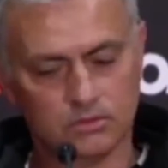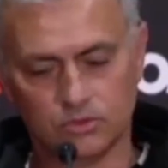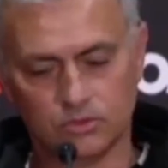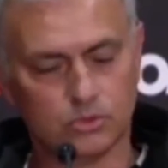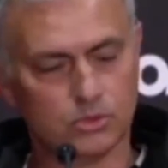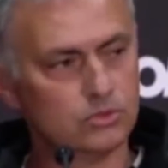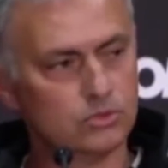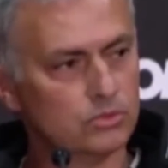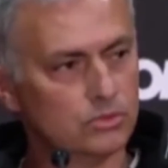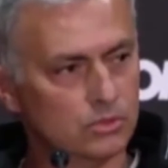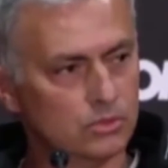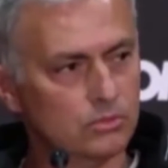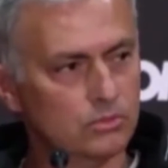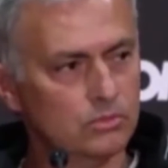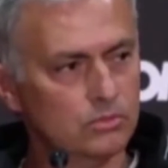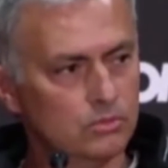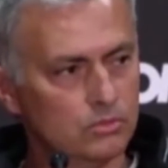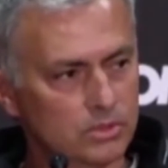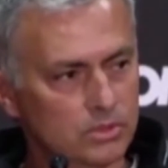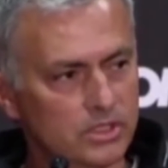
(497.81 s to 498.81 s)
Do you want to
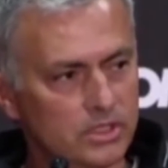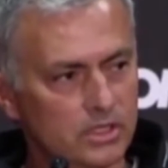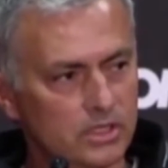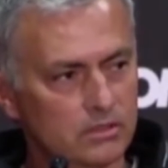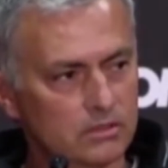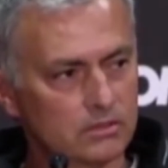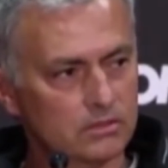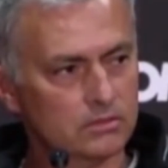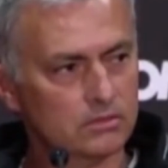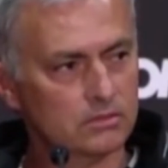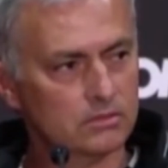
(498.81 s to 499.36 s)
know who they are?